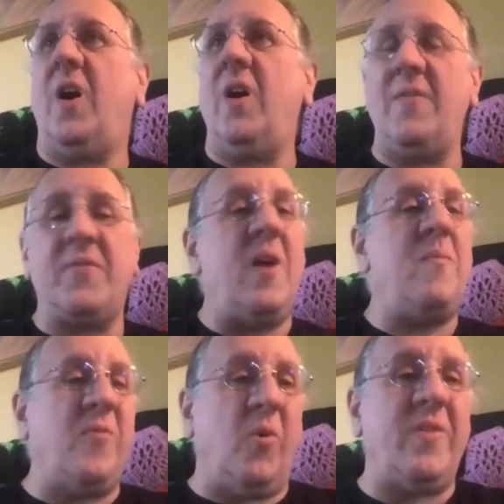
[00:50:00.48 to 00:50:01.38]
have
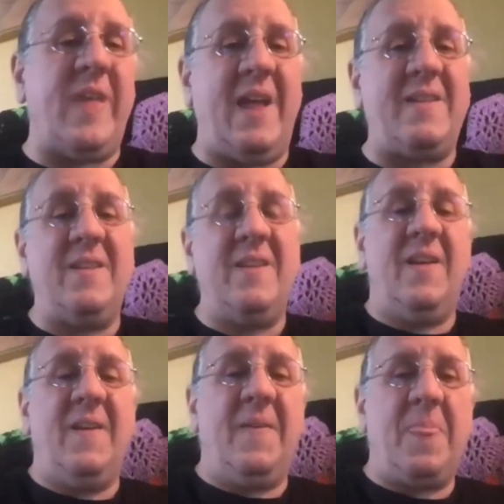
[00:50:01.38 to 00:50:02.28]
come for that.
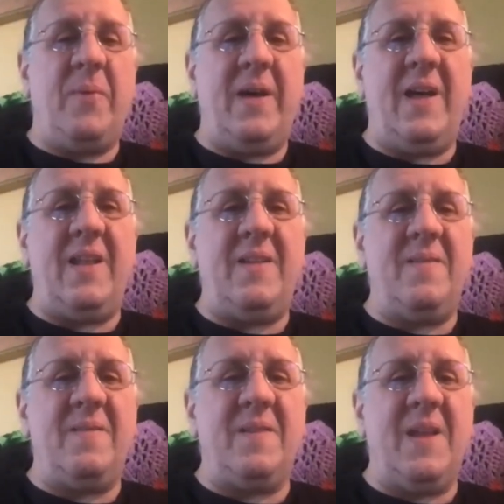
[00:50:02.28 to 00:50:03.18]
But
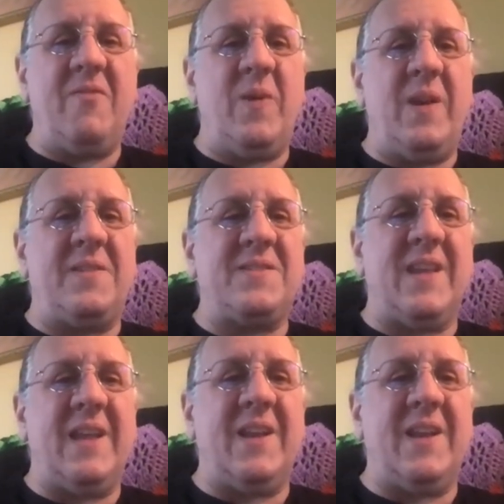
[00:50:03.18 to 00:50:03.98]
everyone else is like, no,